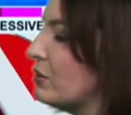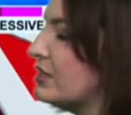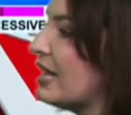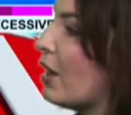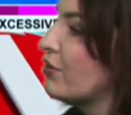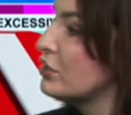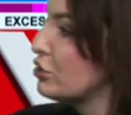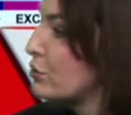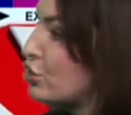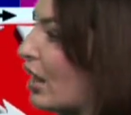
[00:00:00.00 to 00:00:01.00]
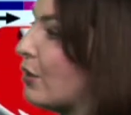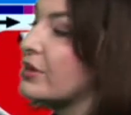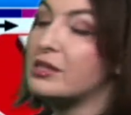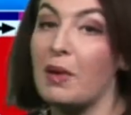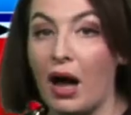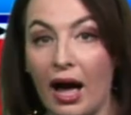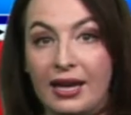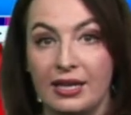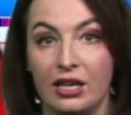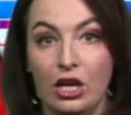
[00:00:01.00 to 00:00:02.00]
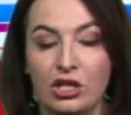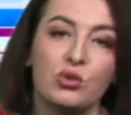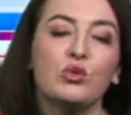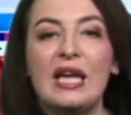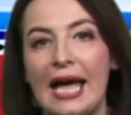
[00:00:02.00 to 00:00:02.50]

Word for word: south and snow showers behind it. So, as we head